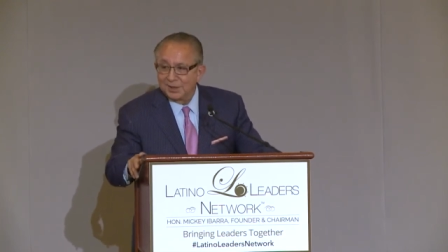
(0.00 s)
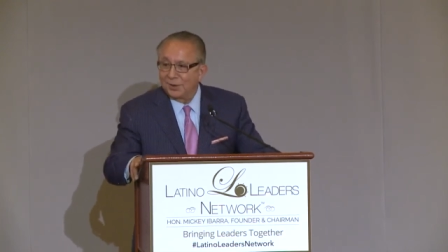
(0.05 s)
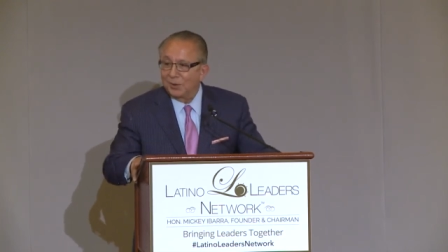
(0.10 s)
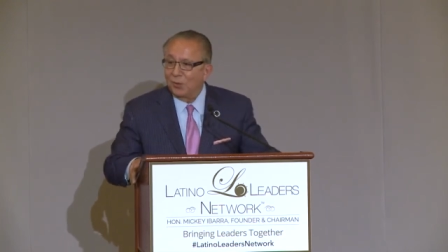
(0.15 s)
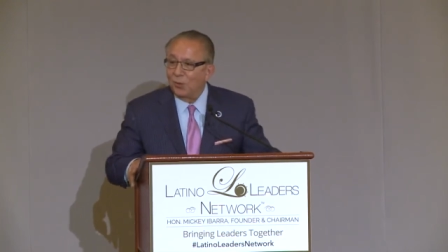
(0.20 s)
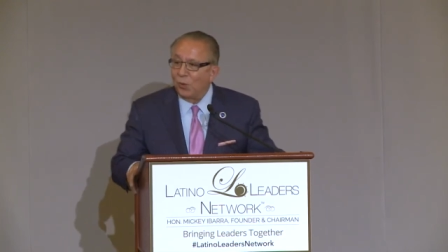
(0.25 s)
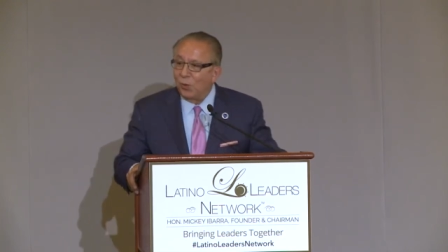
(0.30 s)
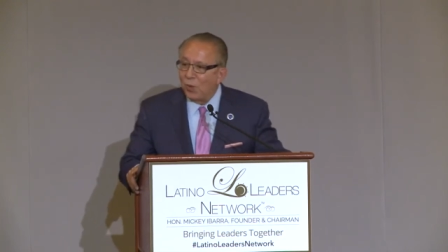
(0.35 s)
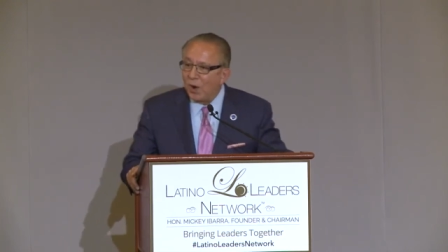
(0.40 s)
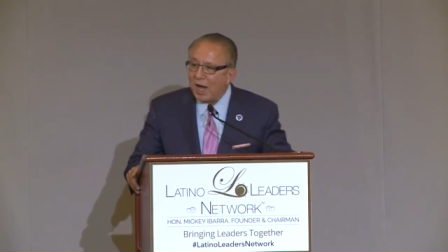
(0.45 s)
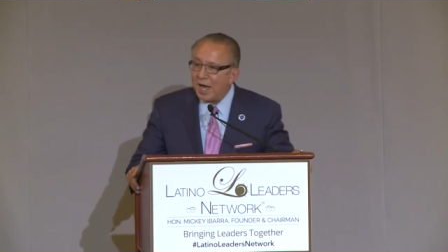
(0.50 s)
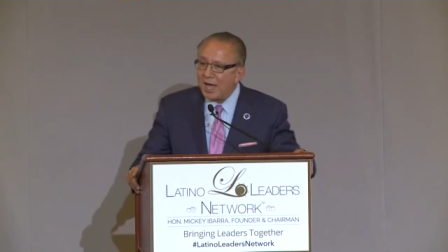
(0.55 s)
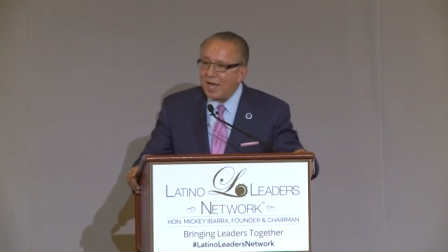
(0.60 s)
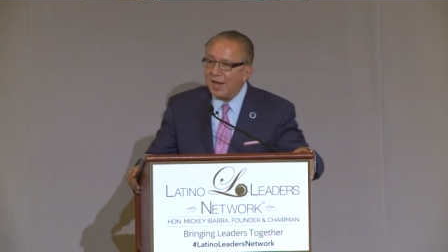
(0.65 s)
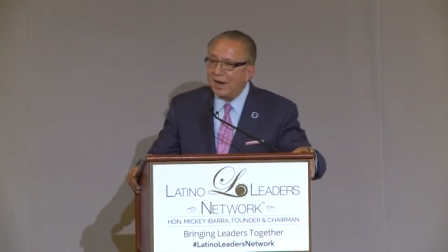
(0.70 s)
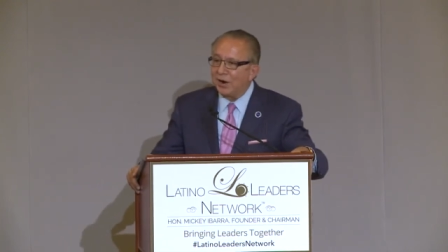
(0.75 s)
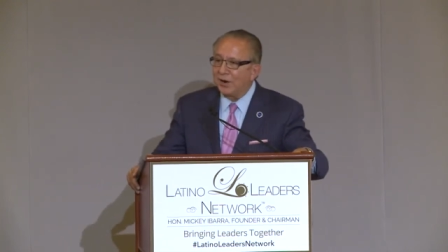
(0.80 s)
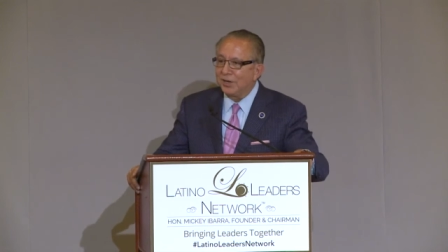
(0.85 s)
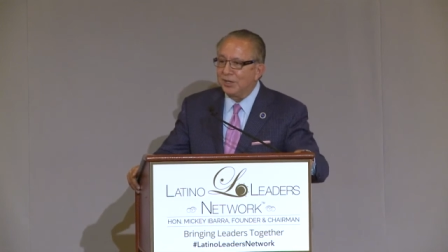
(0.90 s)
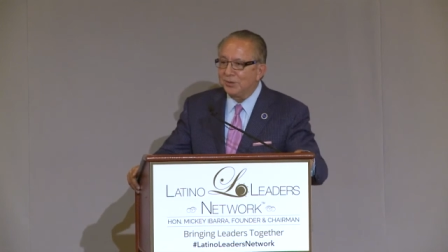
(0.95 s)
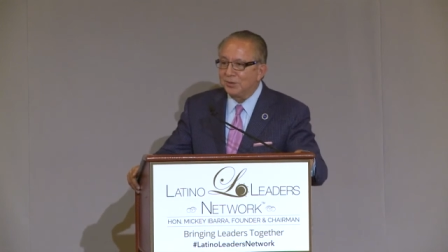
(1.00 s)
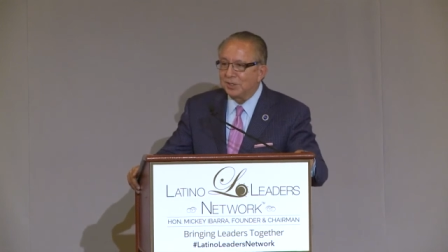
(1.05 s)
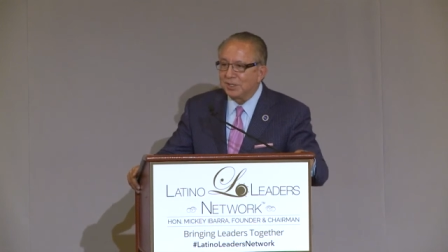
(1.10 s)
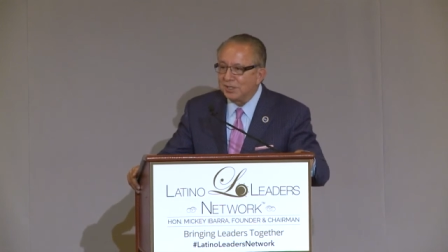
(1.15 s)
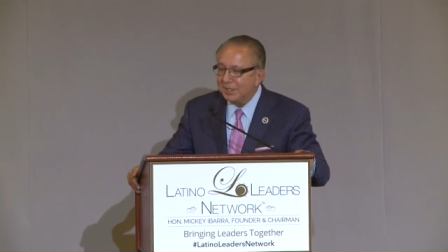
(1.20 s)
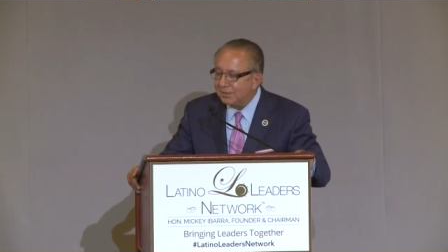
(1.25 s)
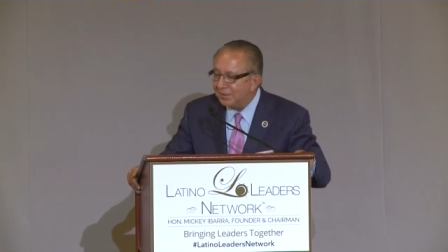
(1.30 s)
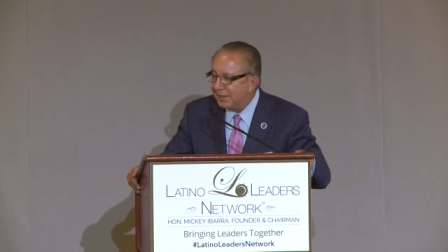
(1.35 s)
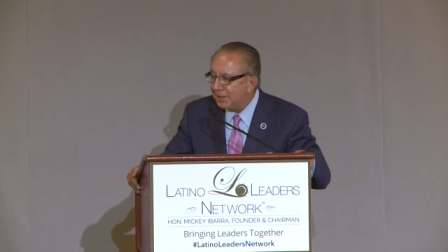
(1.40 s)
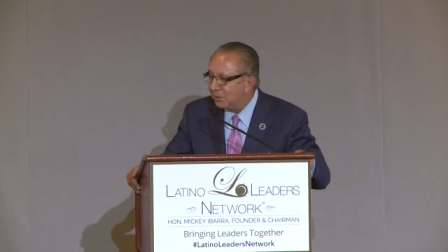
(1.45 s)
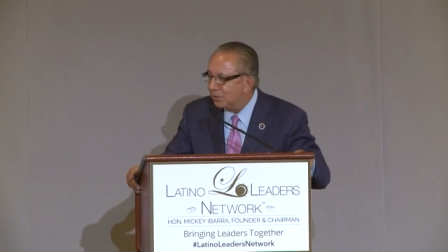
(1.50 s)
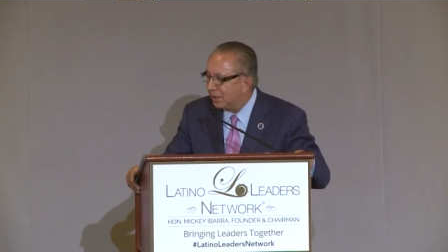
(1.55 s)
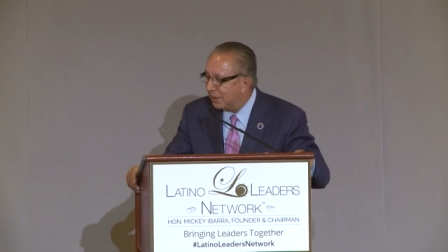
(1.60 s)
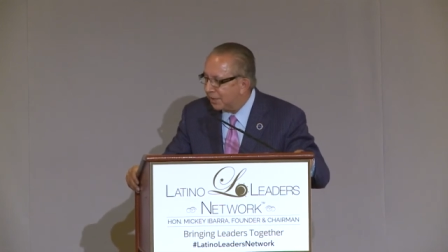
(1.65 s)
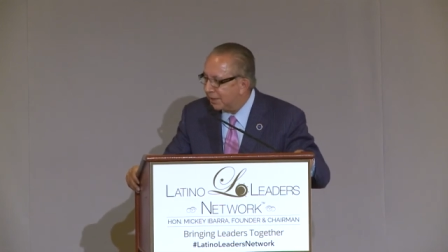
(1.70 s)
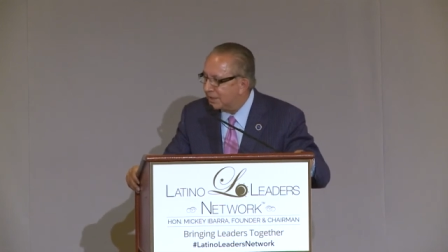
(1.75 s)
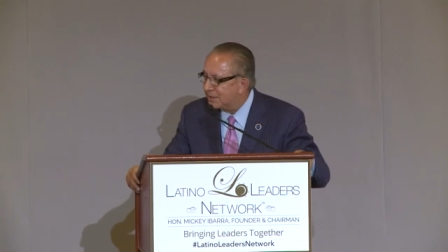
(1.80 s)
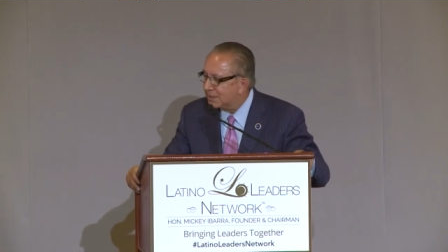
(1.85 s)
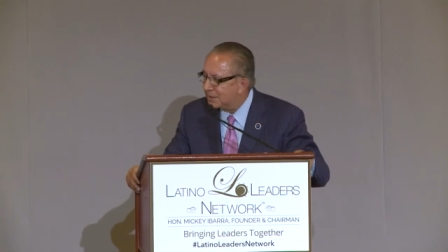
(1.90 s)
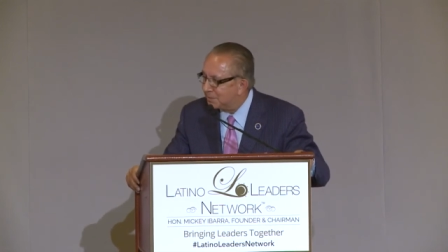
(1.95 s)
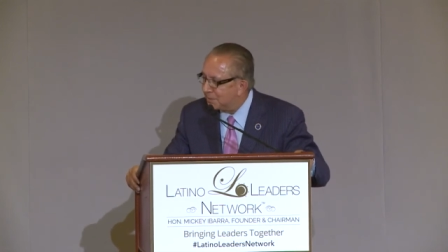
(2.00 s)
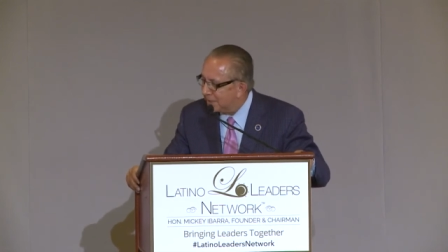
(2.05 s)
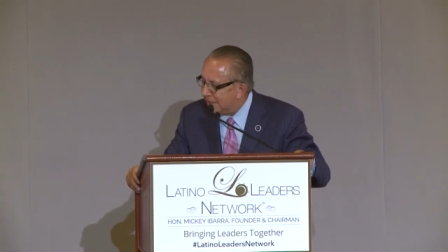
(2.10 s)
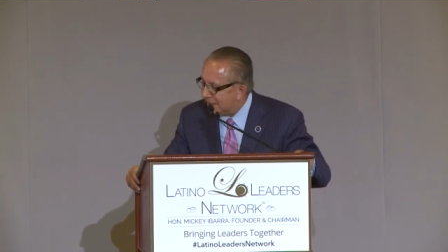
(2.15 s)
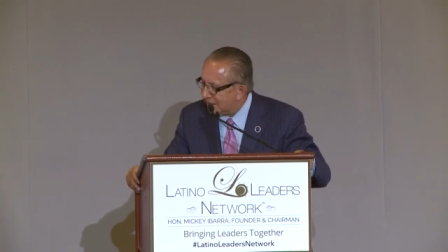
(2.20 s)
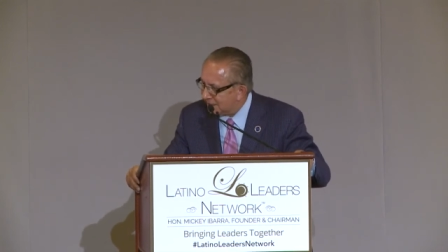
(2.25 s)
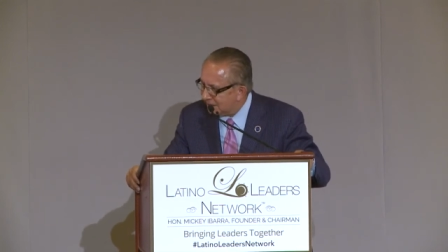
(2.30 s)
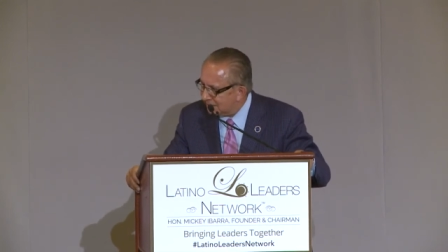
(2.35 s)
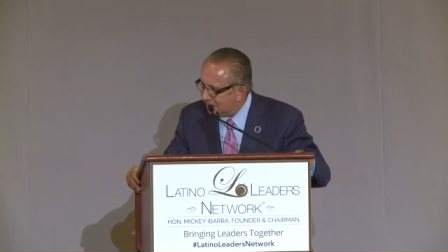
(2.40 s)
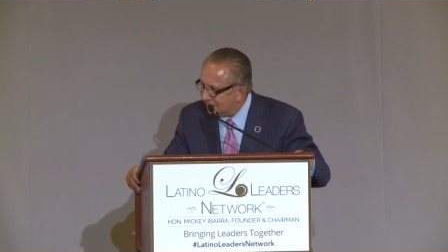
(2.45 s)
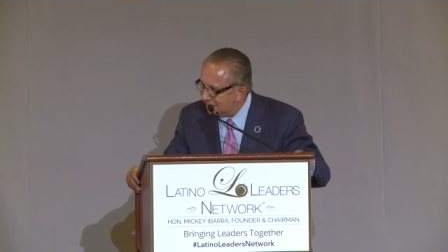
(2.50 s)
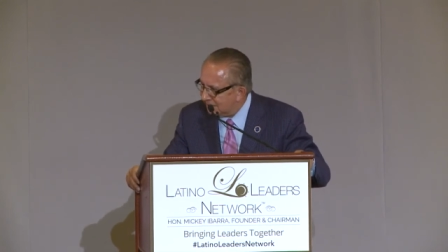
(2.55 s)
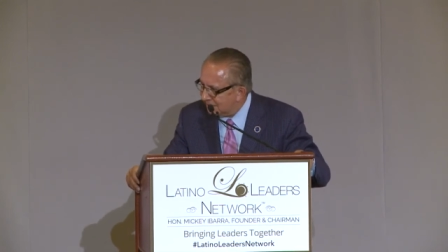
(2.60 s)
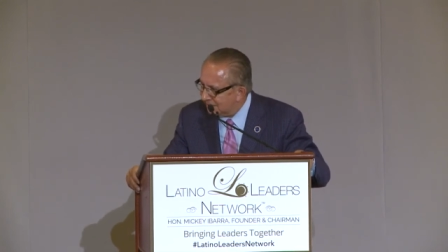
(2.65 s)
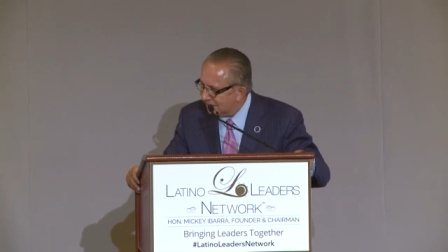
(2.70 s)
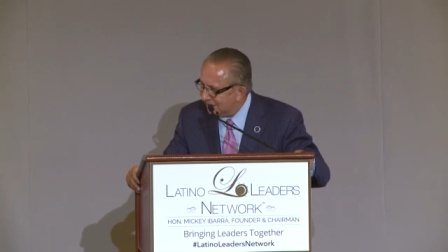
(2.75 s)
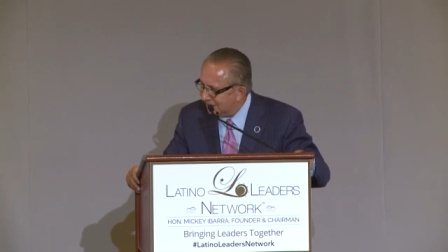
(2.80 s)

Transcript: why are you living with the Smiths?